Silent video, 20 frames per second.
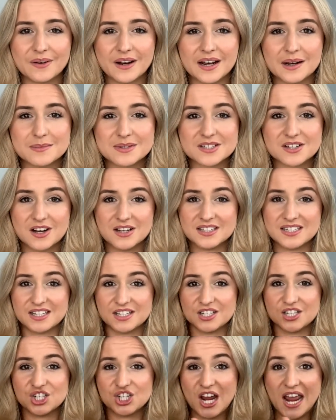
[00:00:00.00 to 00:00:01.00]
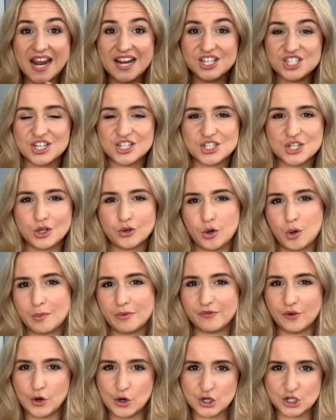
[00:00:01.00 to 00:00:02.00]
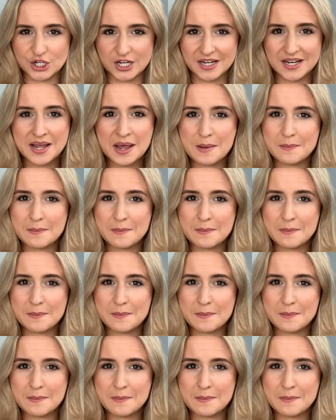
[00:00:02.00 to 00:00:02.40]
and I'm starting to change into group function